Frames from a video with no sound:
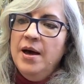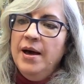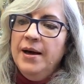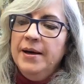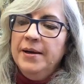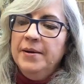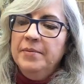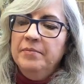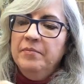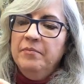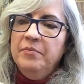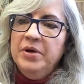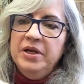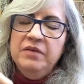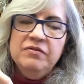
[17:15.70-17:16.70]

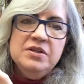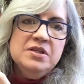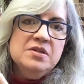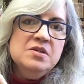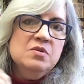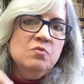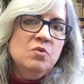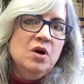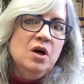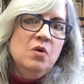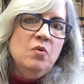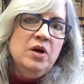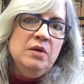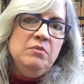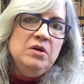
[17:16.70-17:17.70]
But if it doesn't
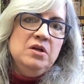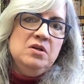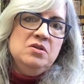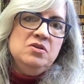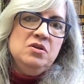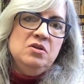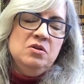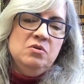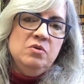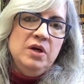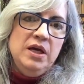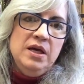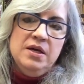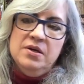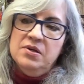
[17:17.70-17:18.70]
work, what I'm going to do
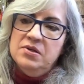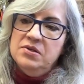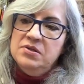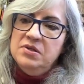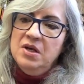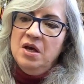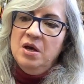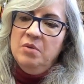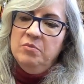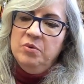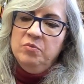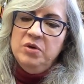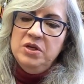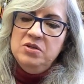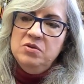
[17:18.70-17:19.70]
is
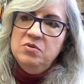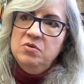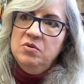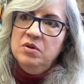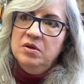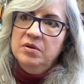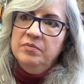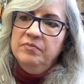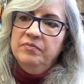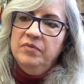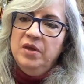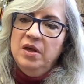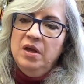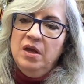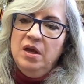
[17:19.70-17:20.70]
redo them
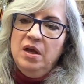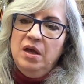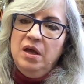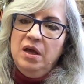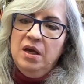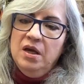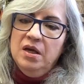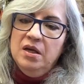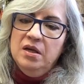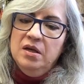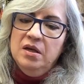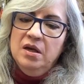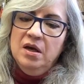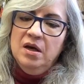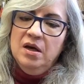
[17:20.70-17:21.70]

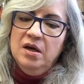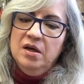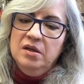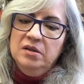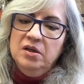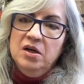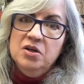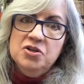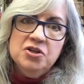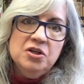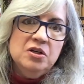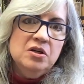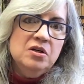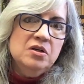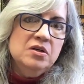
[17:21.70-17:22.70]
in
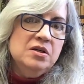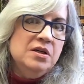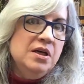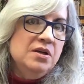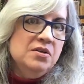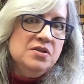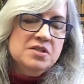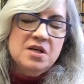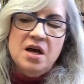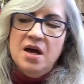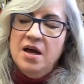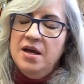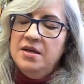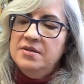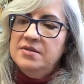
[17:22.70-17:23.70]
larger needle
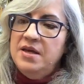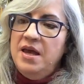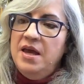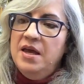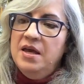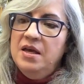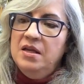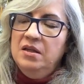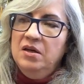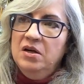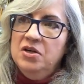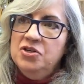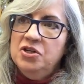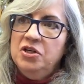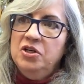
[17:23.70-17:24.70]
size and
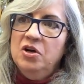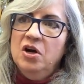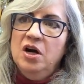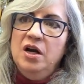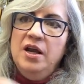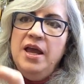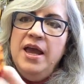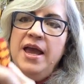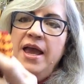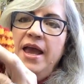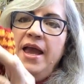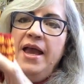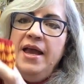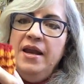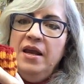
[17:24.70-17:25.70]
larger yarn.
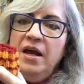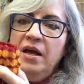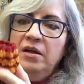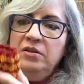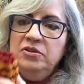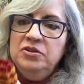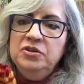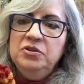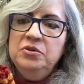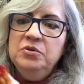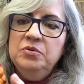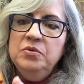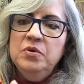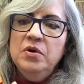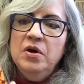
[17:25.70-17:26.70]
And I'll
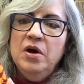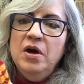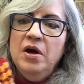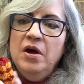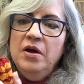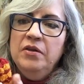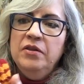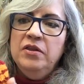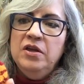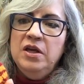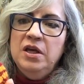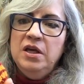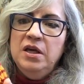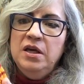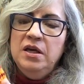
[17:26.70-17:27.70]
do
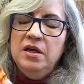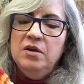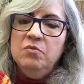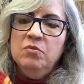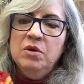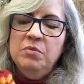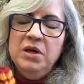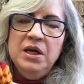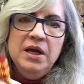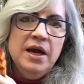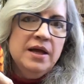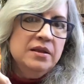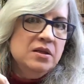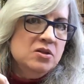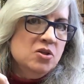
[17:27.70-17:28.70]
the ribbing
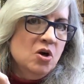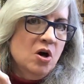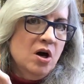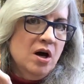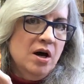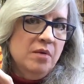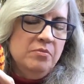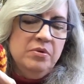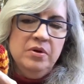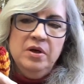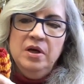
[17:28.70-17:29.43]
at the top